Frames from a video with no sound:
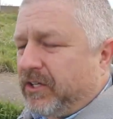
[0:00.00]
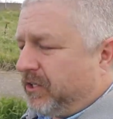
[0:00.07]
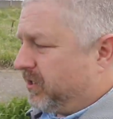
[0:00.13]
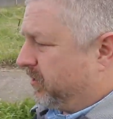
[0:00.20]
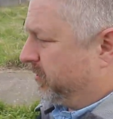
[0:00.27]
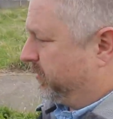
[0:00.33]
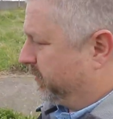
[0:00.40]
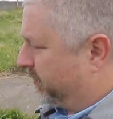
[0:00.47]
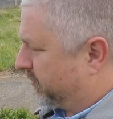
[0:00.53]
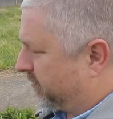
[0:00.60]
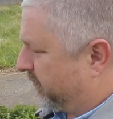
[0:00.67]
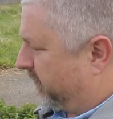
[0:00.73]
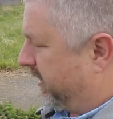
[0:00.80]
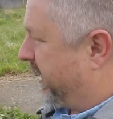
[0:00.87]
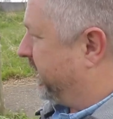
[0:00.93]
use
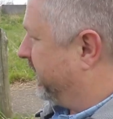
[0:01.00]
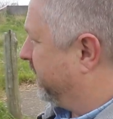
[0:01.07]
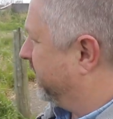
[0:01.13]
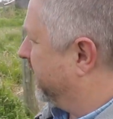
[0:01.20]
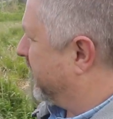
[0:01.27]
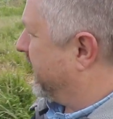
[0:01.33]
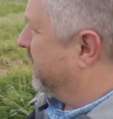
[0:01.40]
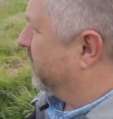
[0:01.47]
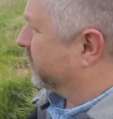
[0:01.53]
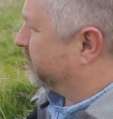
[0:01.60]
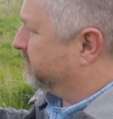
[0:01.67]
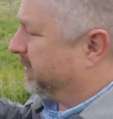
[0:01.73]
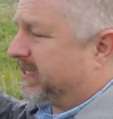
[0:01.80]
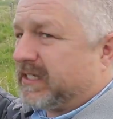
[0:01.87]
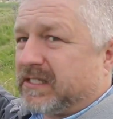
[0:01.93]
for anything
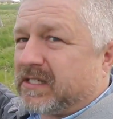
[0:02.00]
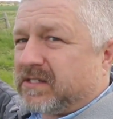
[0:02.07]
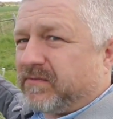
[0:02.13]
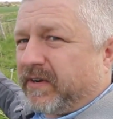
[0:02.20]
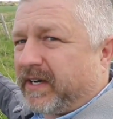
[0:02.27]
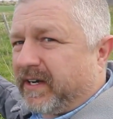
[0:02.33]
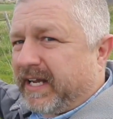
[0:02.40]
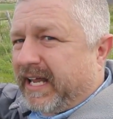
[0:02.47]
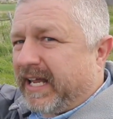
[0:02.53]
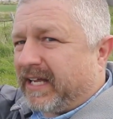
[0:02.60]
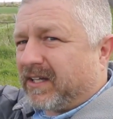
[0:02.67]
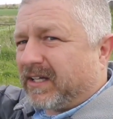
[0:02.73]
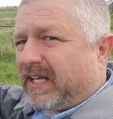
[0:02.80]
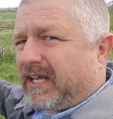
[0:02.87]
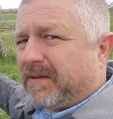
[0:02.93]
else because it's very
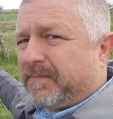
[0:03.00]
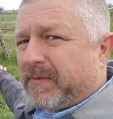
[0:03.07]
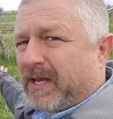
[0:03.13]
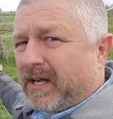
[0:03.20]
hilly.